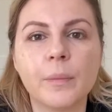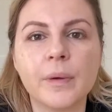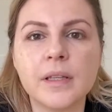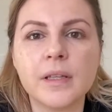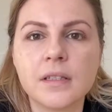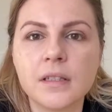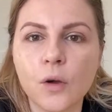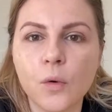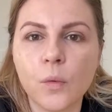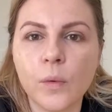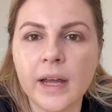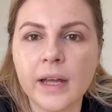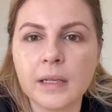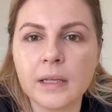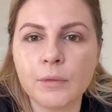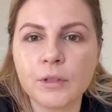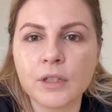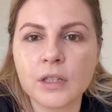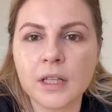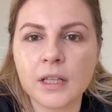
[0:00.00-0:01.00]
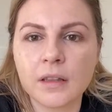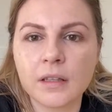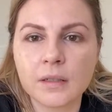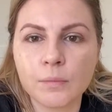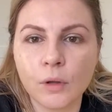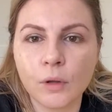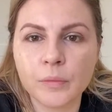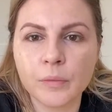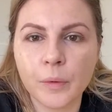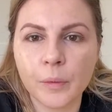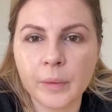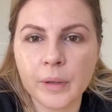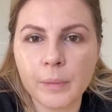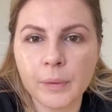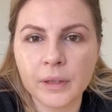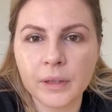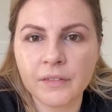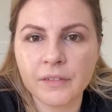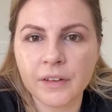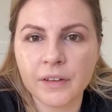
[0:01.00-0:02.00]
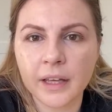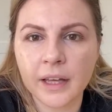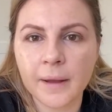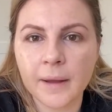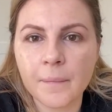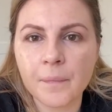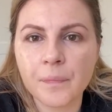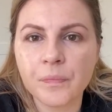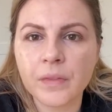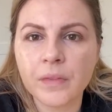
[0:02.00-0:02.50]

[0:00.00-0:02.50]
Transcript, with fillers: It's so weird. You must think there's multiple people living here.